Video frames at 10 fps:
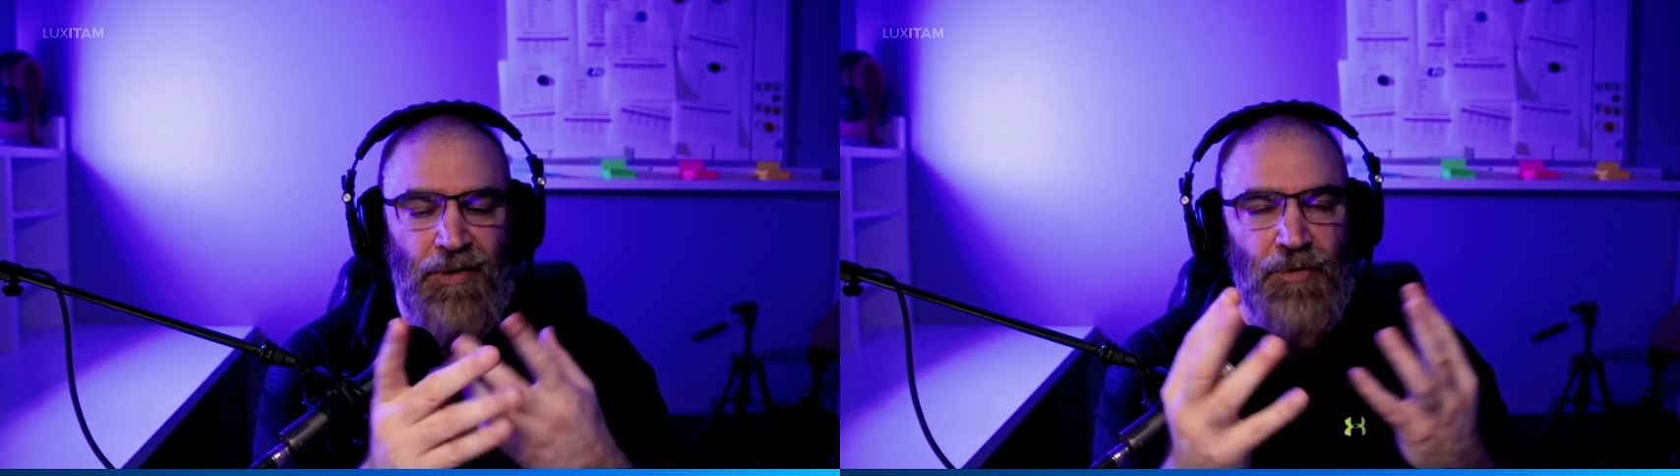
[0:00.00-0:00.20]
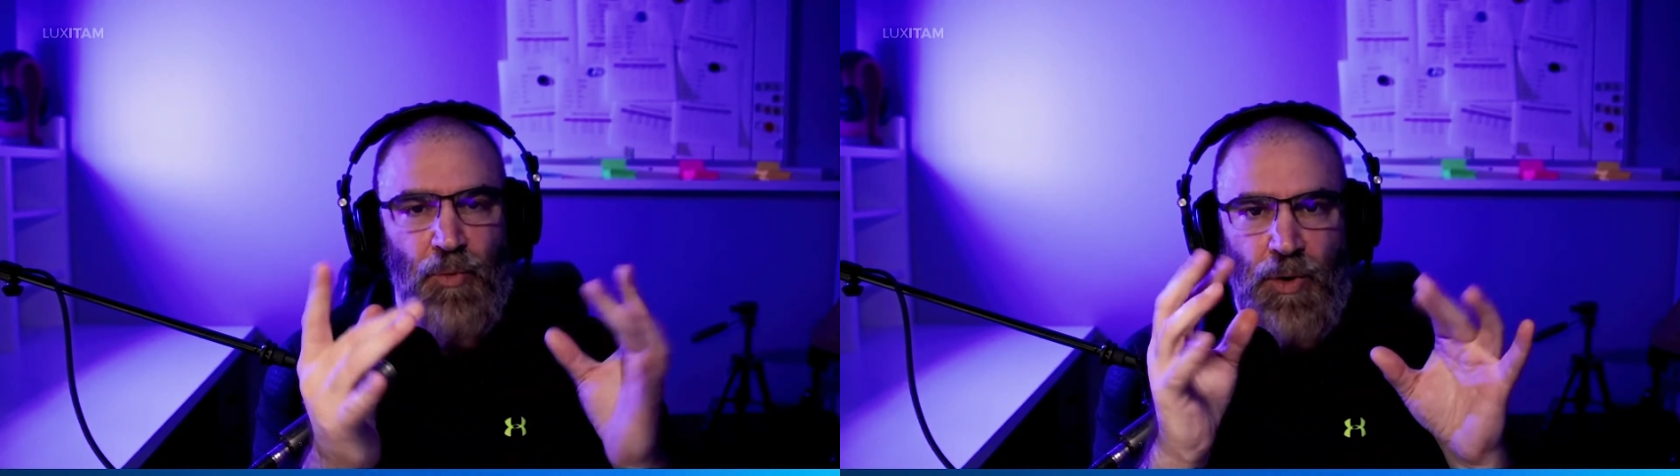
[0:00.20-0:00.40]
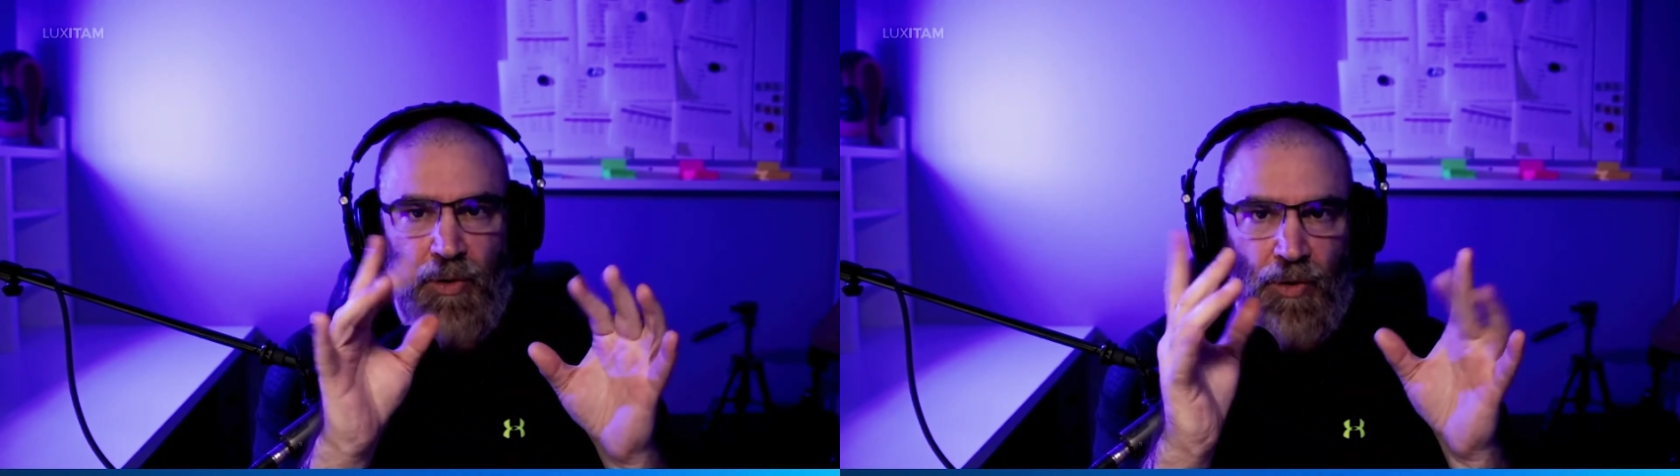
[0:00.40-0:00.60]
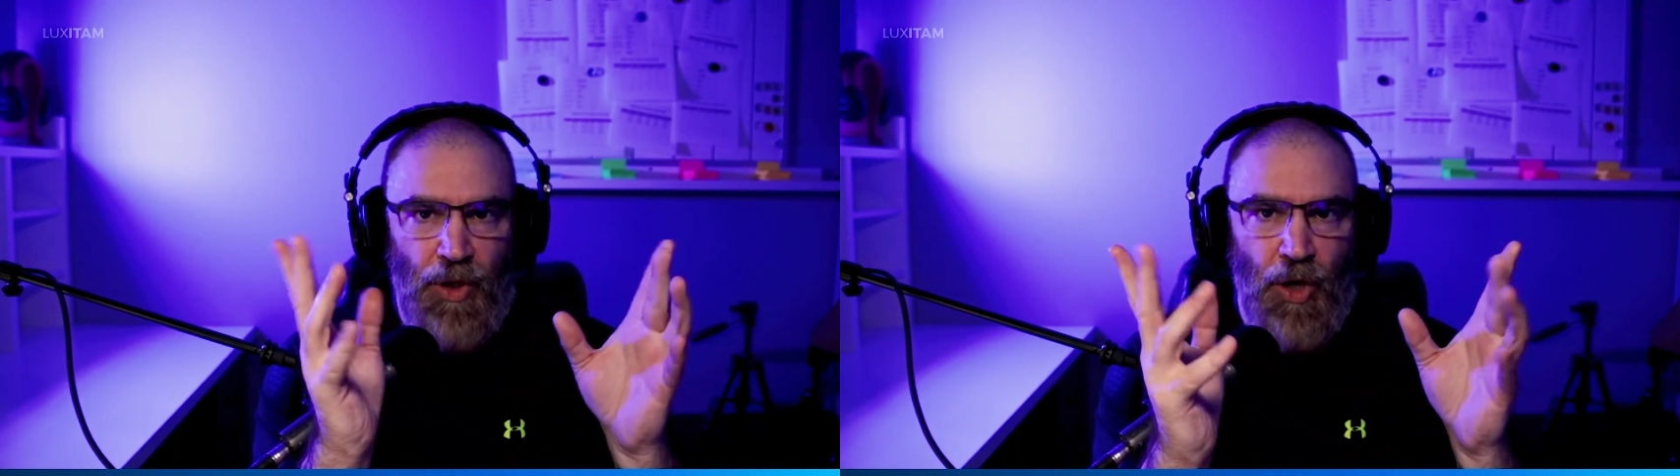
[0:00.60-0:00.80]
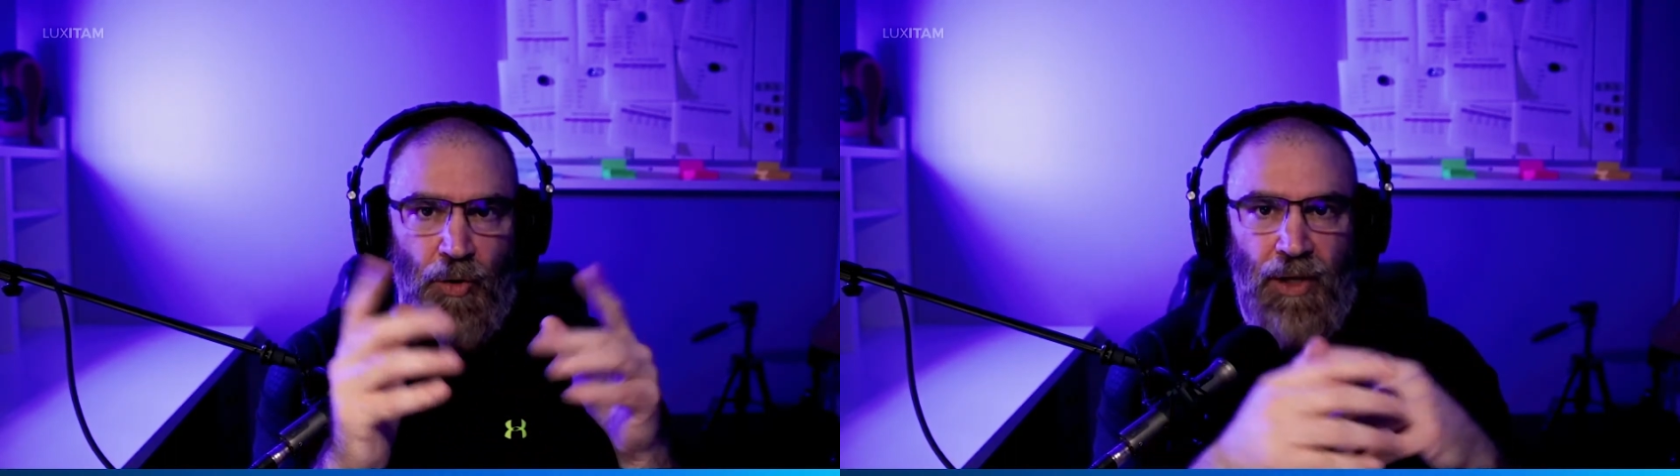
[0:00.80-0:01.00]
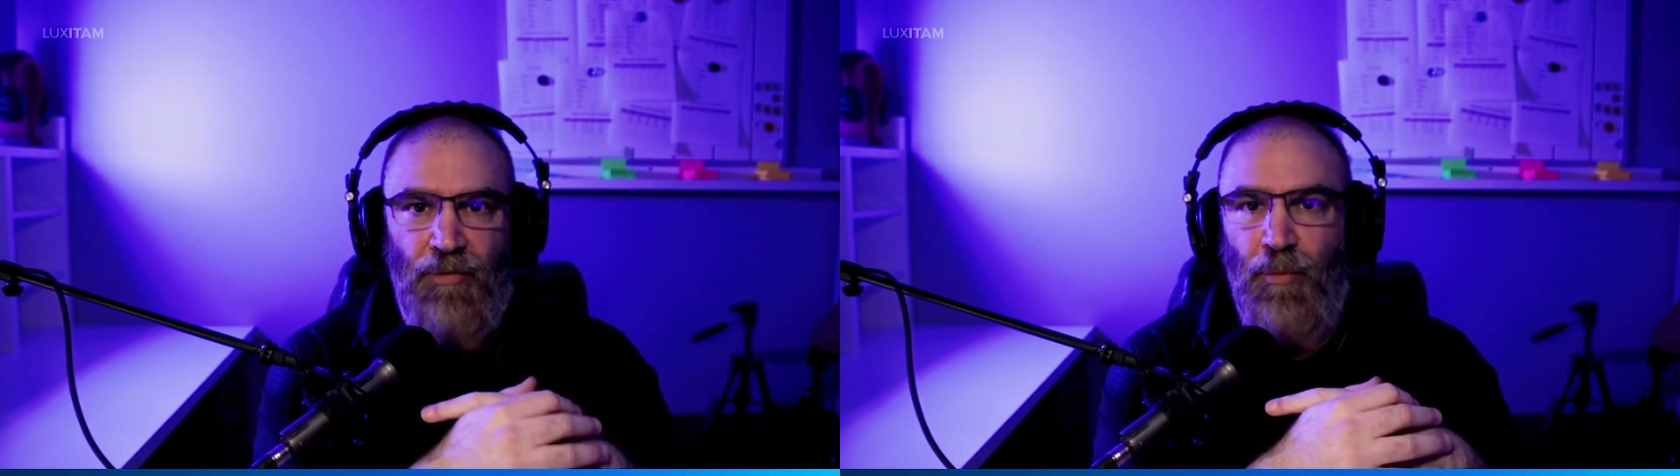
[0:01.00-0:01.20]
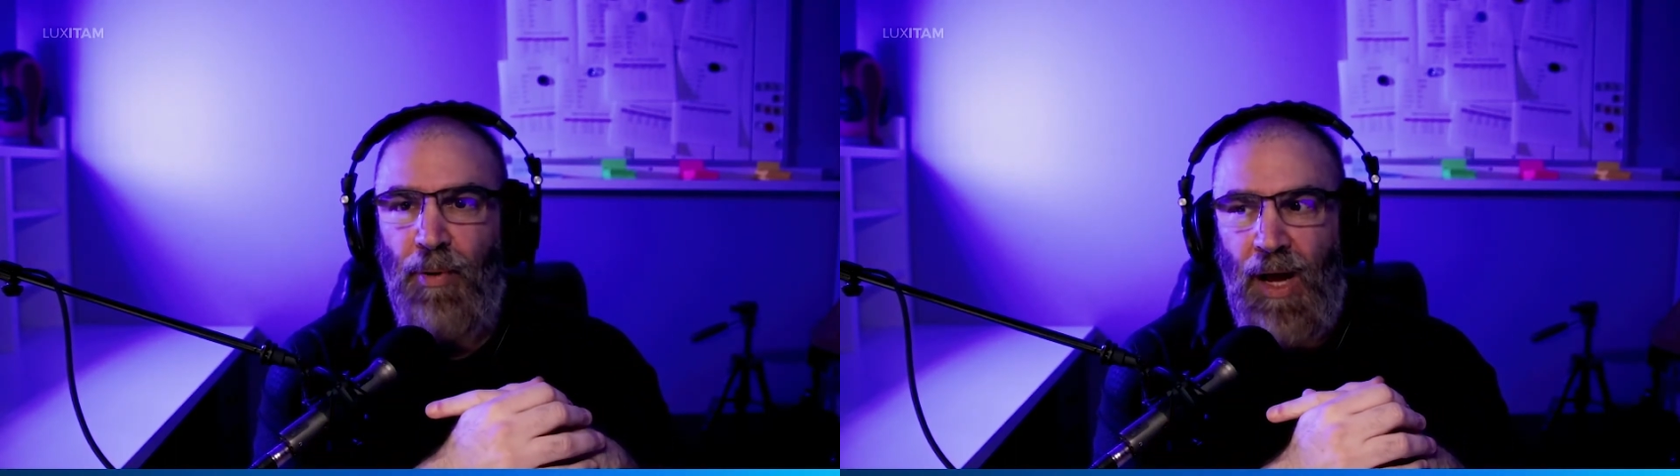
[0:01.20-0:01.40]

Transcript: if you will, or coding for